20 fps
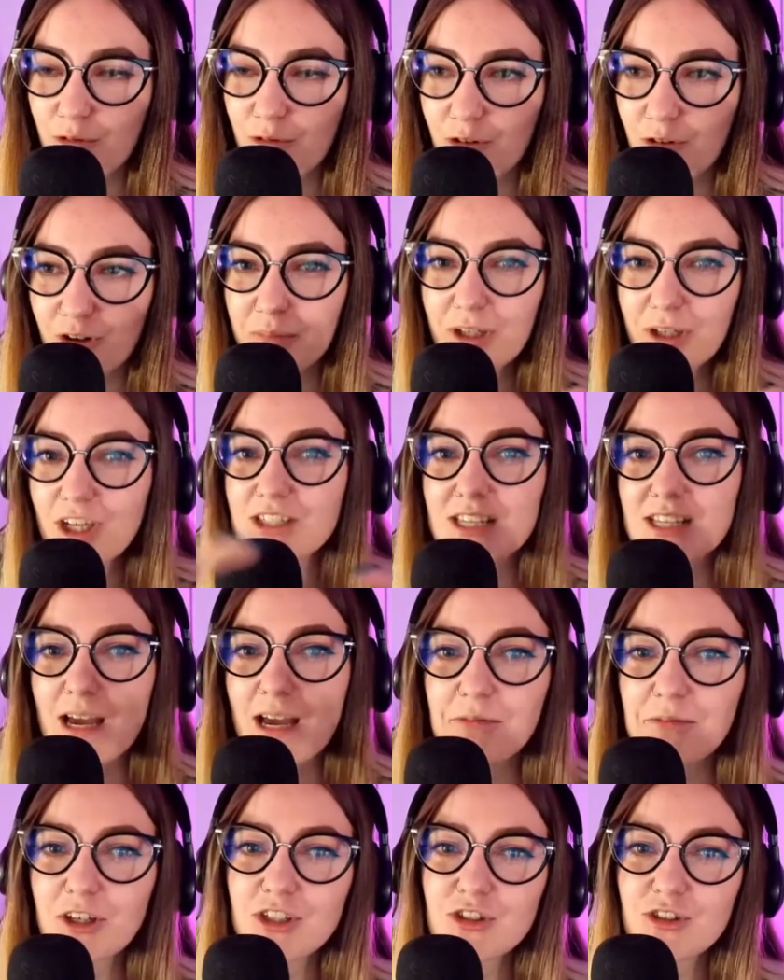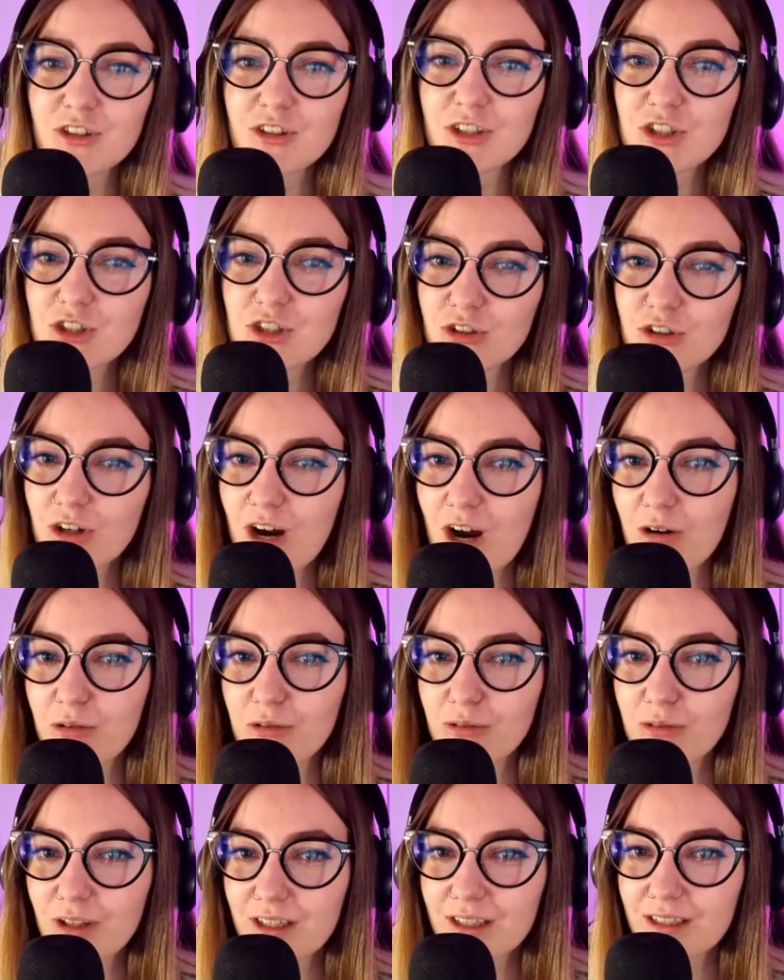or because I'm not really sure how
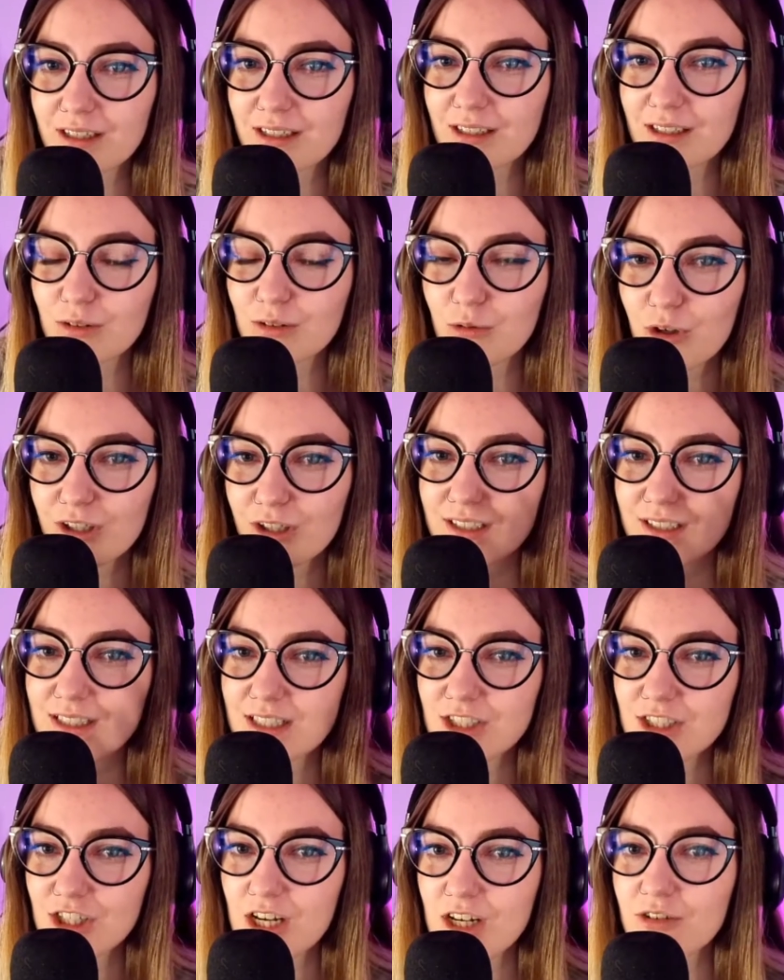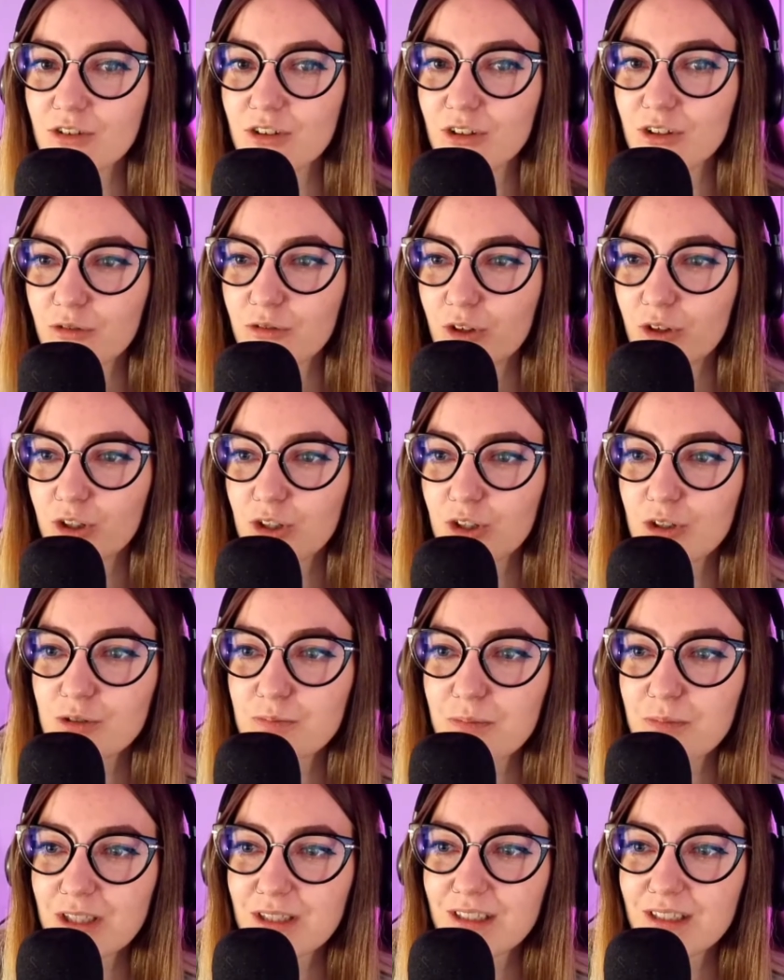like it works in general for
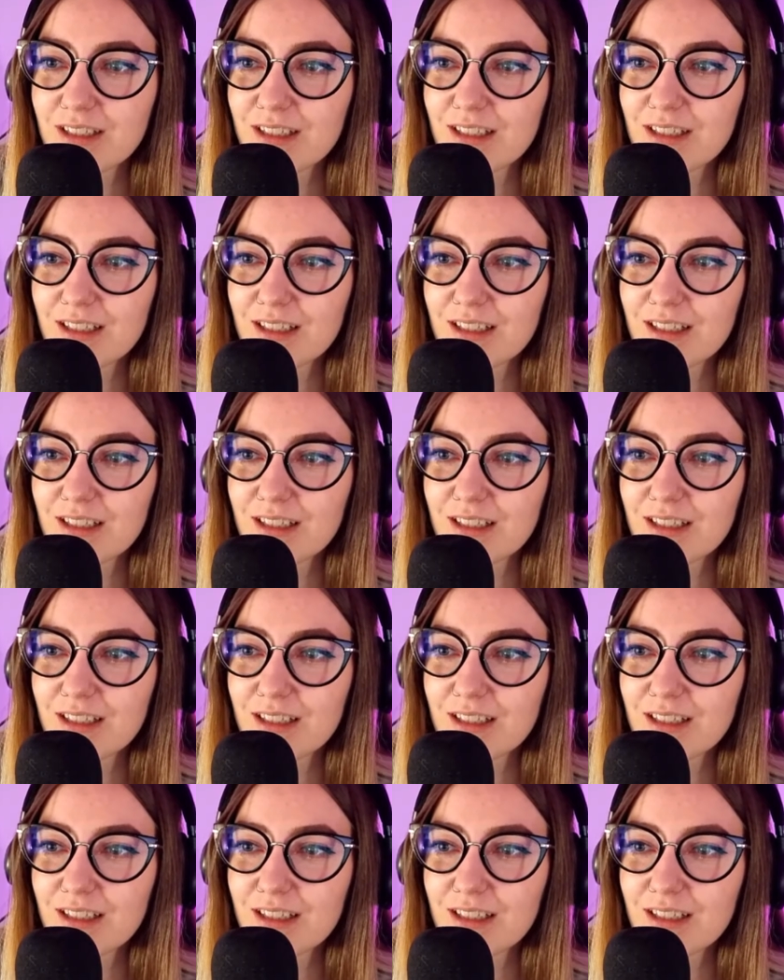you, but